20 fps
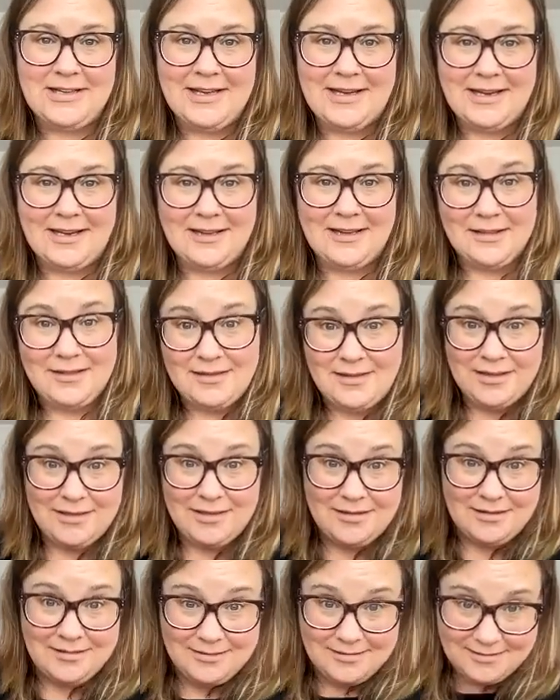Like
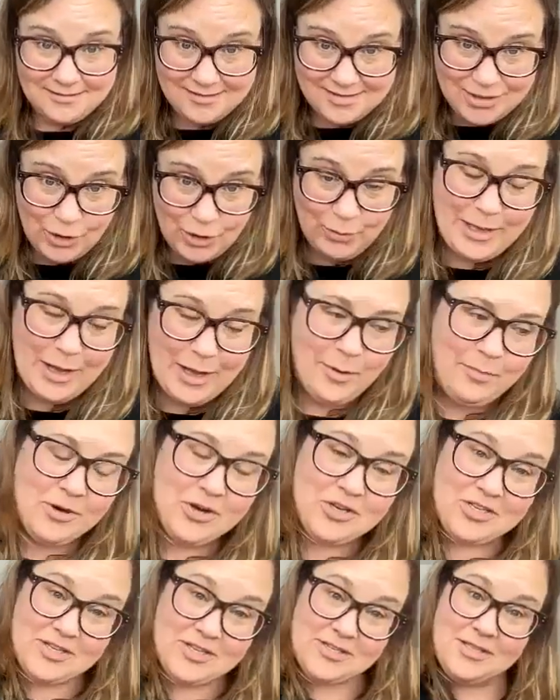the snowplow
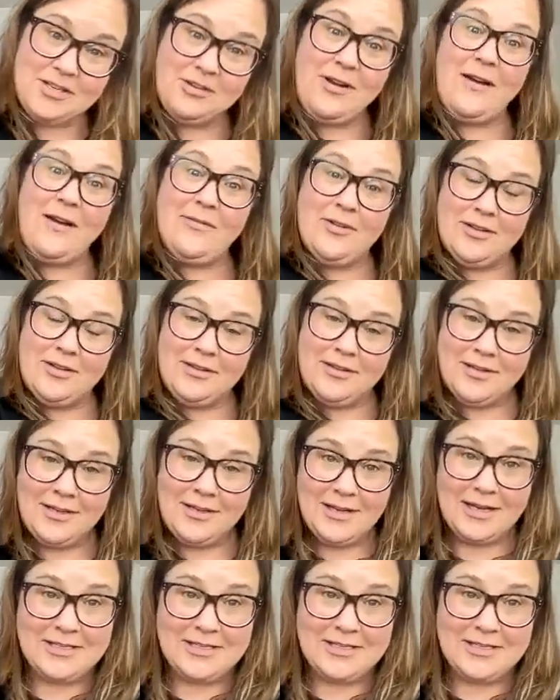pushes the gravel,